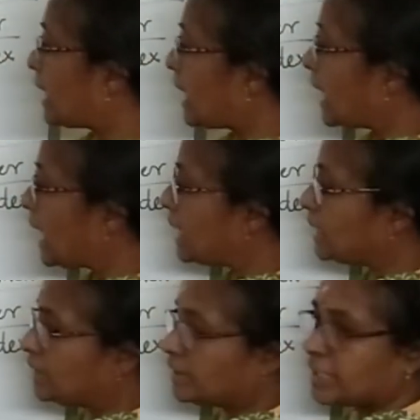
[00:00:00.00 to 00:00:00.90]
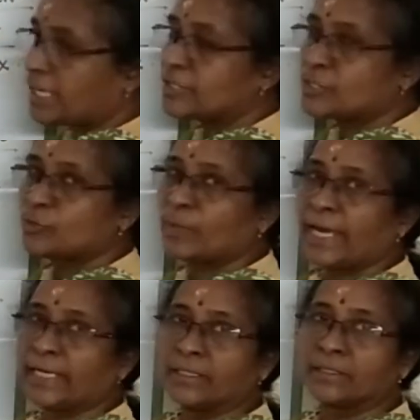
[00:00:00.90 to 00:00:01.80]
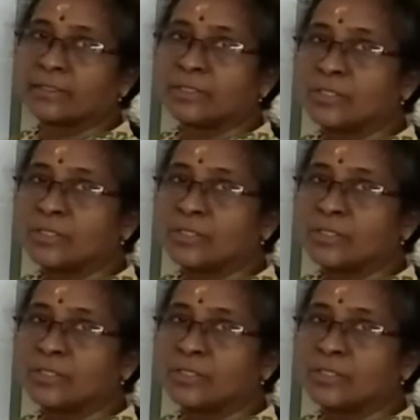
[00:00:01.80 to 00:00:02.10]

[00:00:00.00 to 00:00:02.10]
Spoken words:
a raised to n.